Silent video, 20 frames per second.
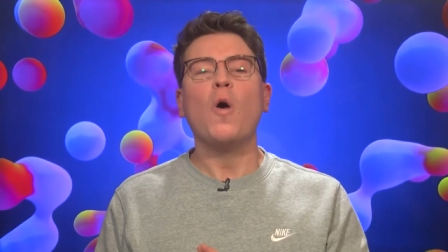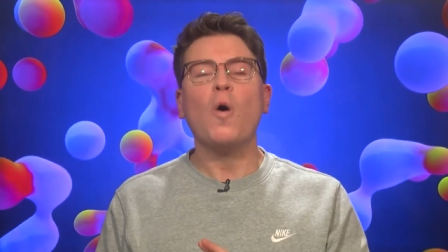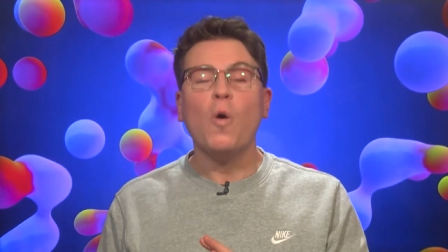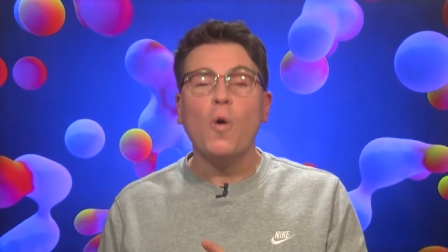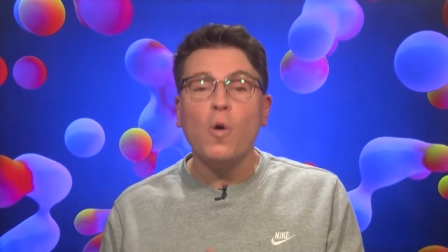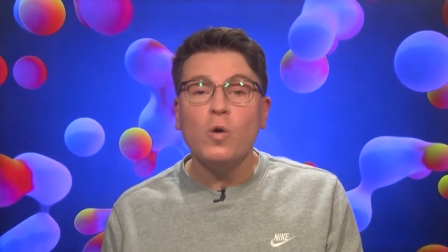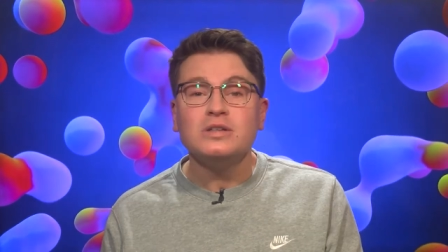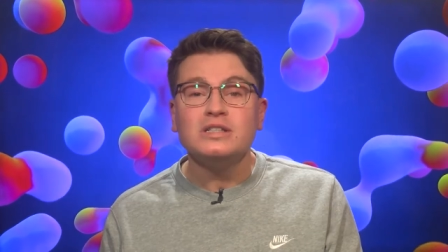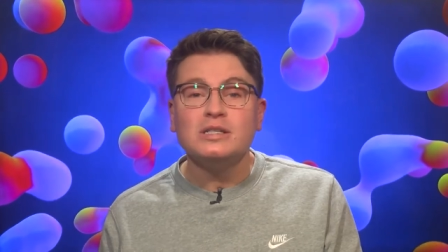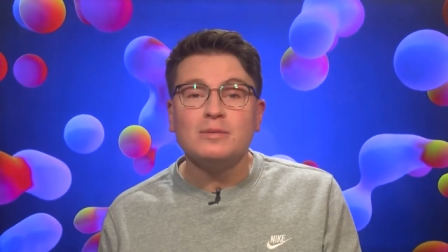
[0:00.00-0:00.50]

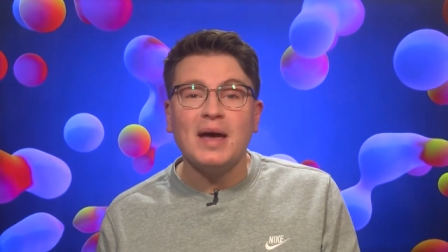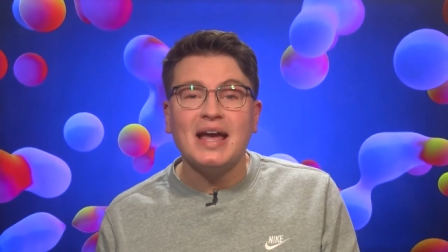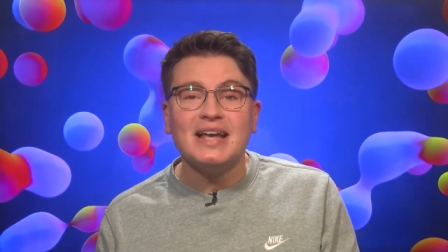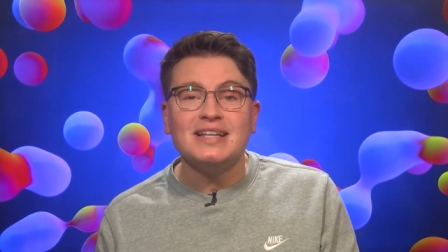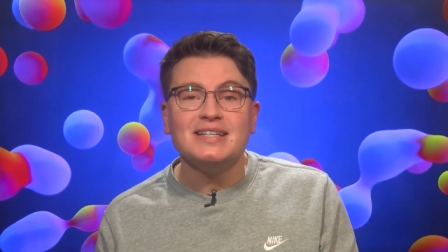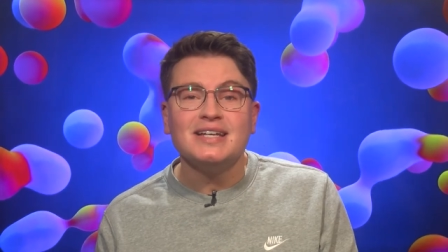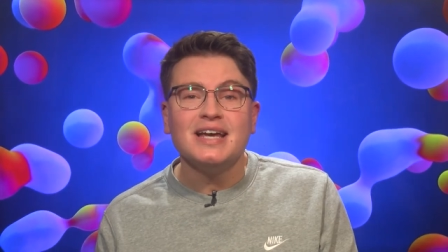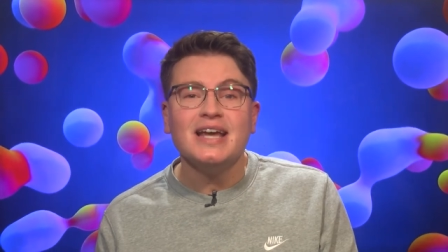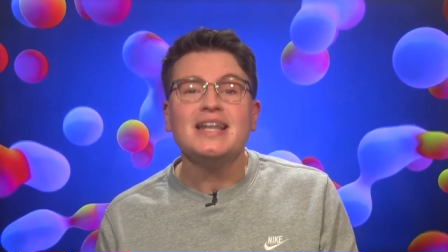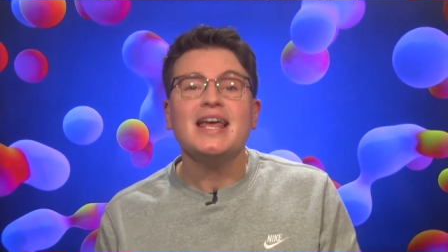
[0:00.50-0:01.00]

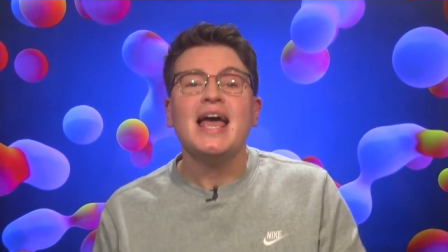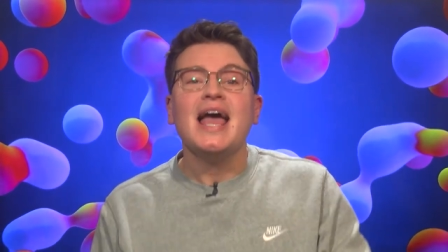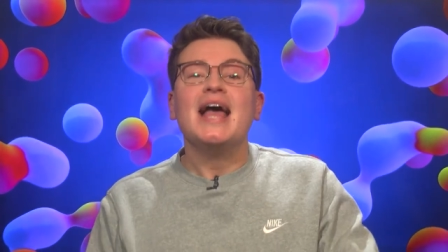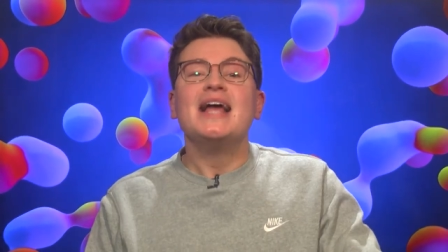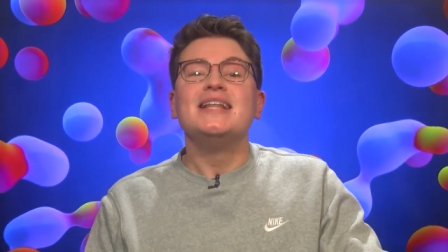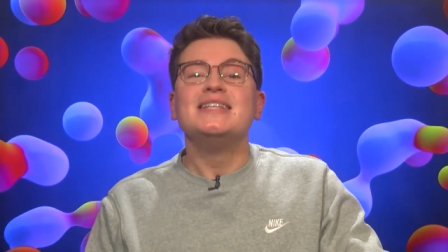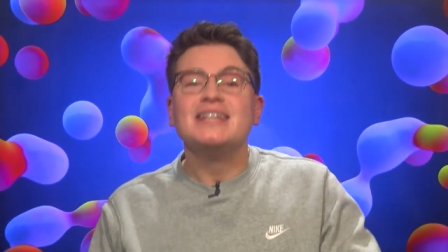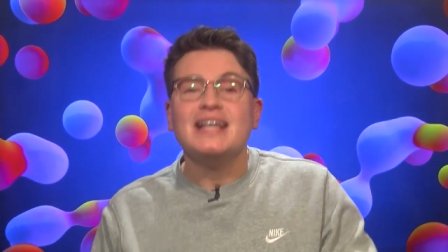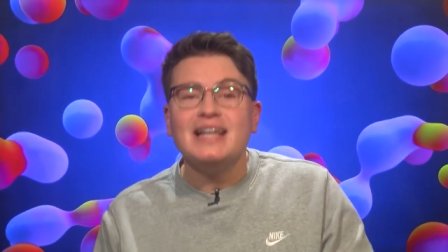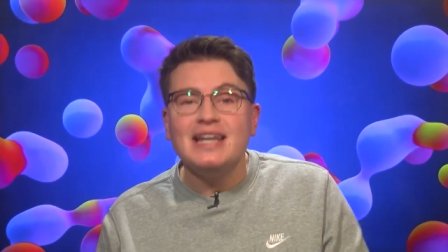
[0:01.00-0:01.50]
automated
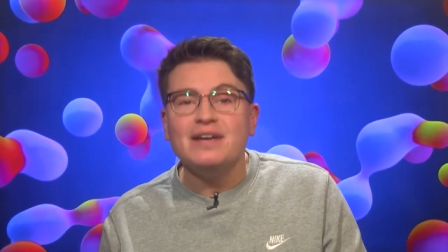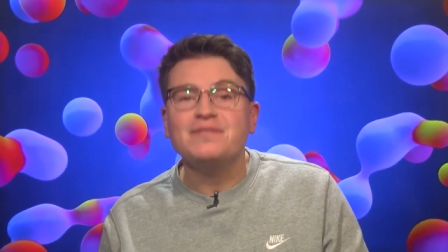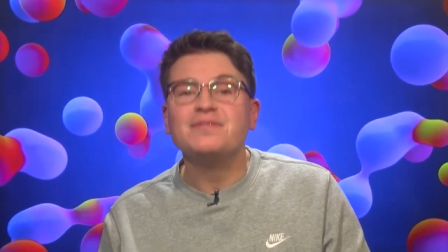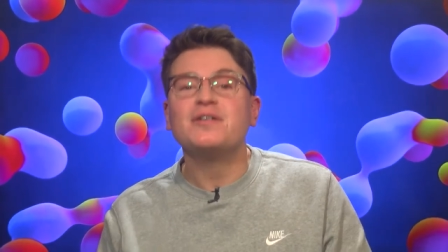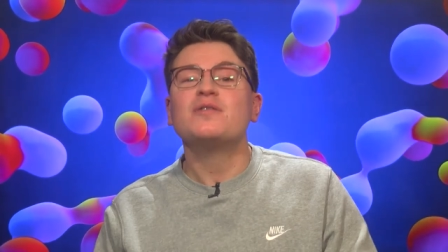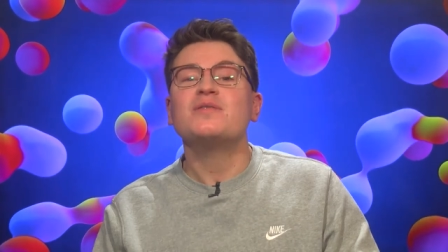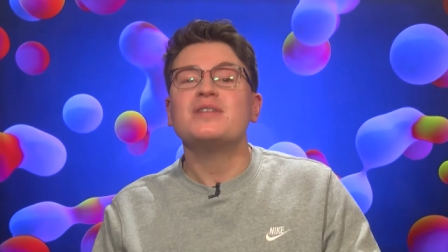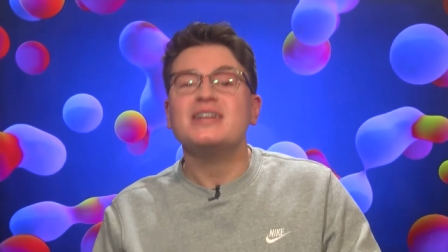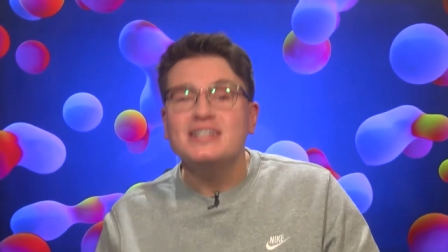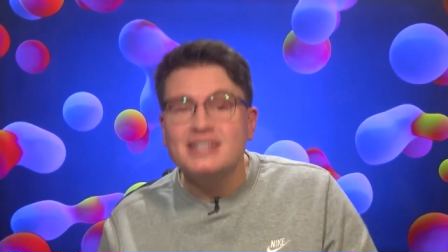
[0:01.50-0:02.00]

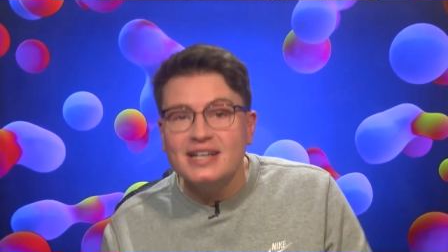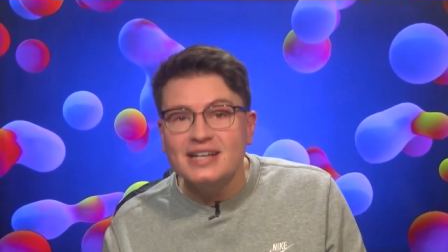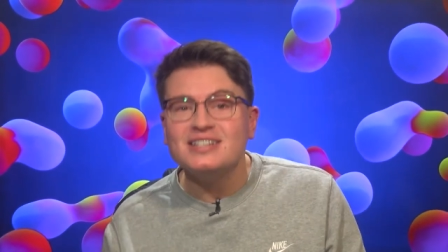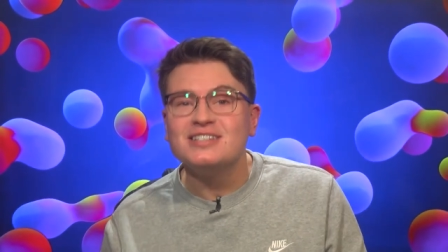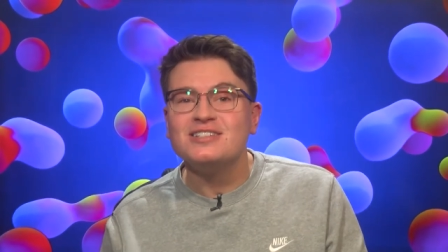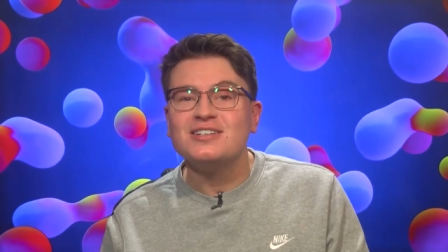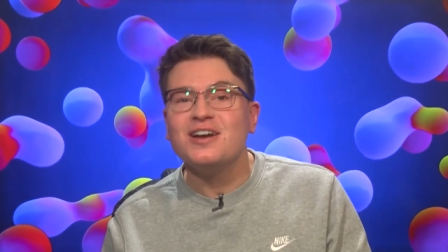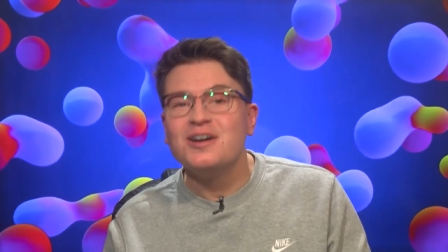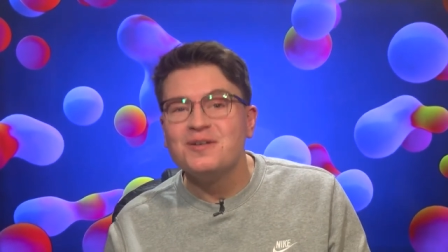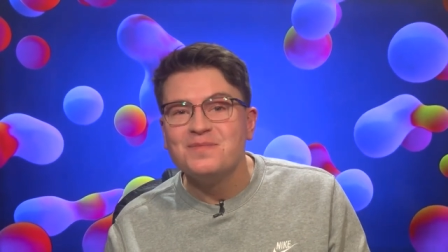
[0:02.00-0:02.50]
delivery
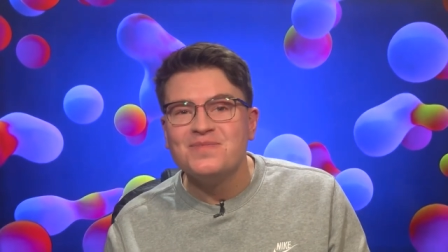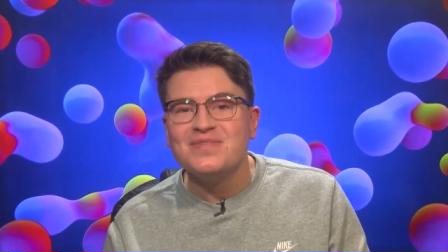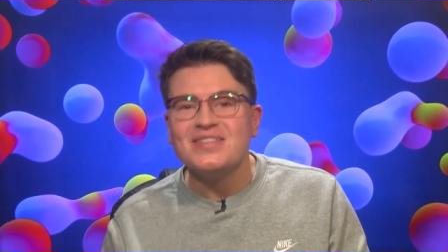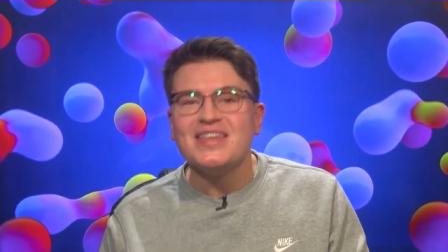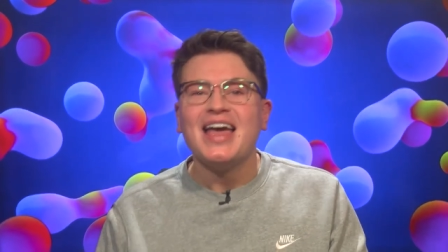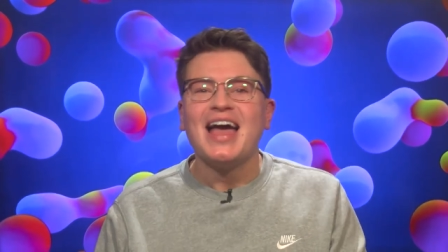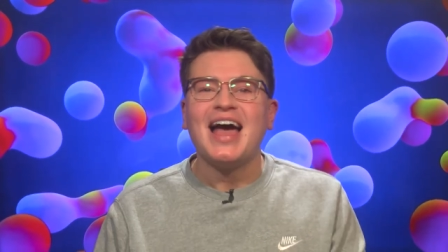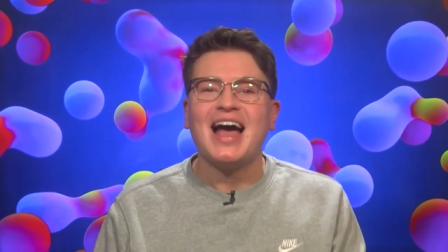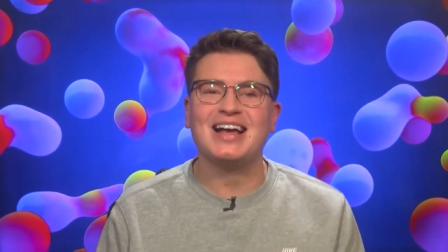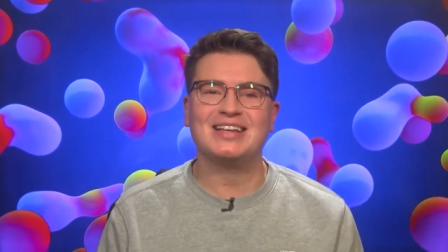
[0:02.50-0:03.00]
system
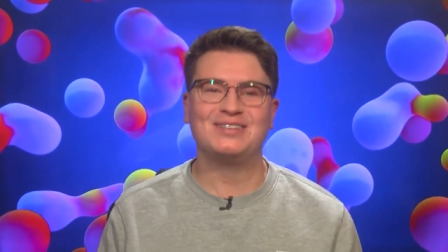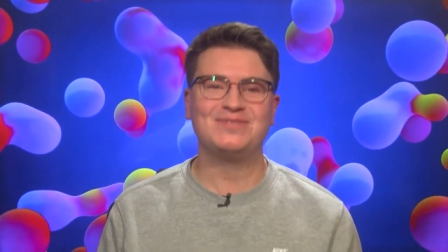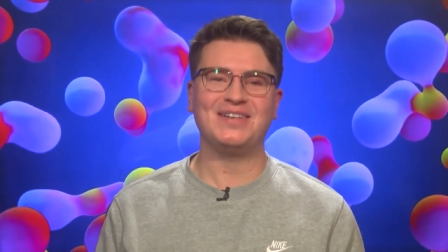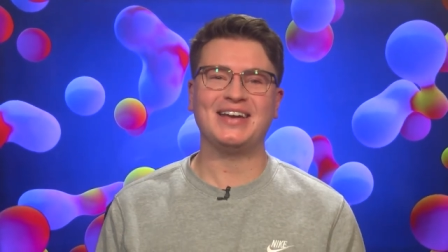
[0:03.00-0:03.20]
has